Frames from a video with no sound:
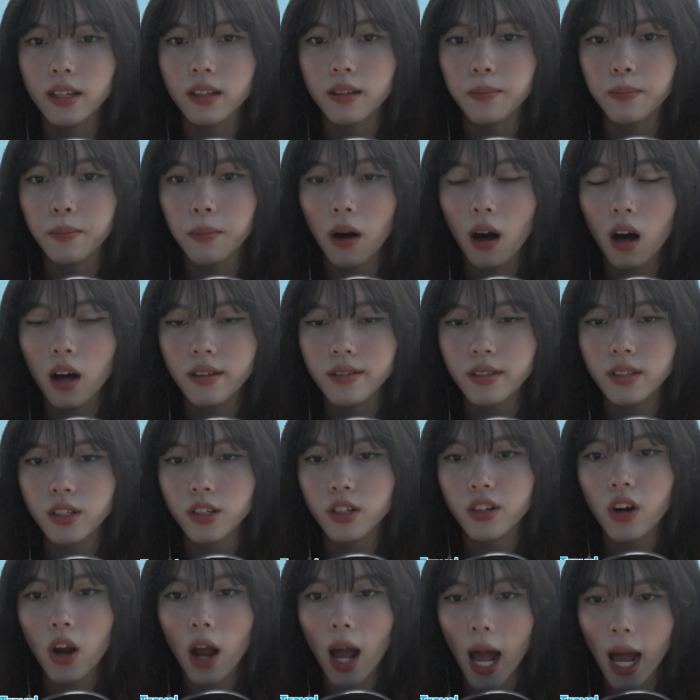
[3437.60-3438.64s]
bonds
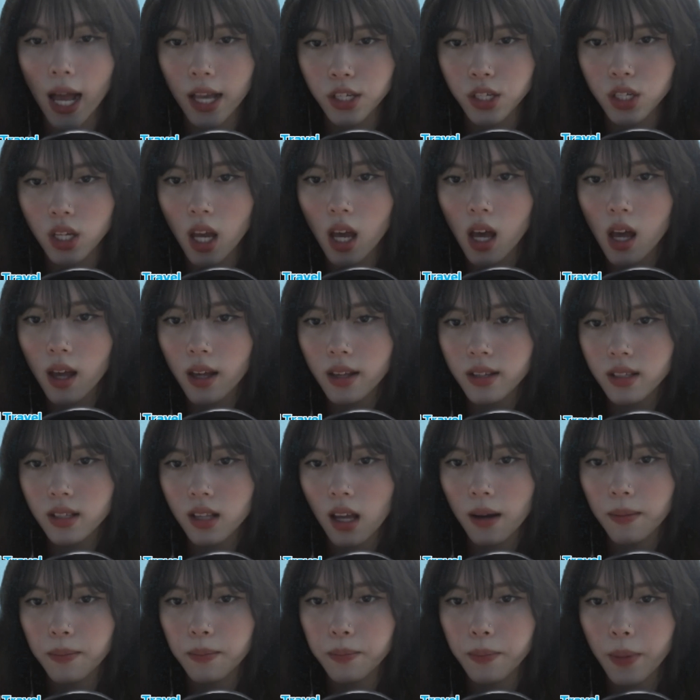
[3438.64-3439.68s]
crashed,
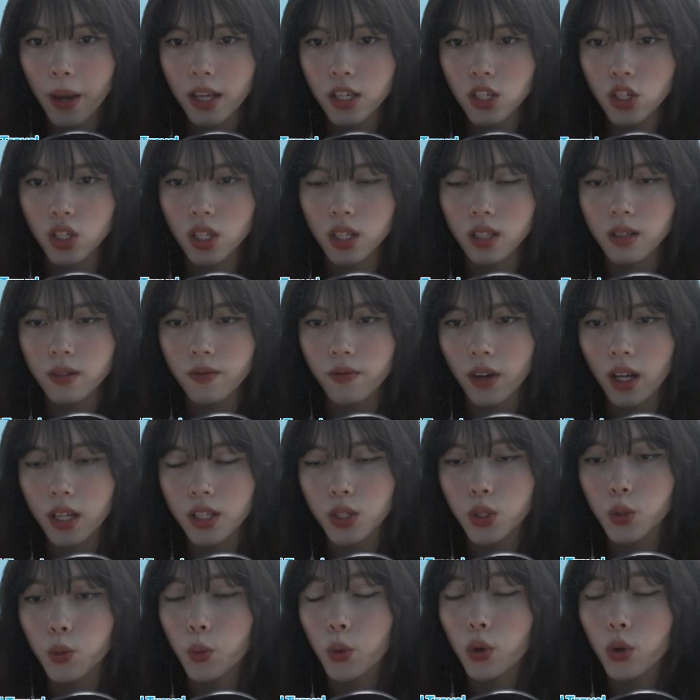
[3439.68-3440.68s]
some pension funds